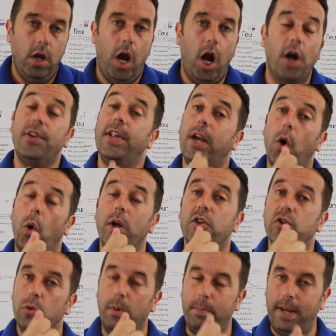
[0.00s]
Are they going
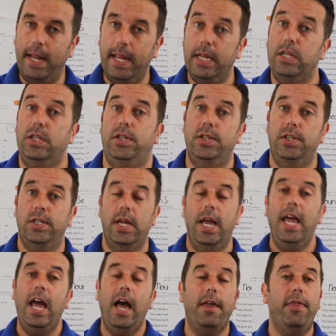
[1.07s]
to a place? A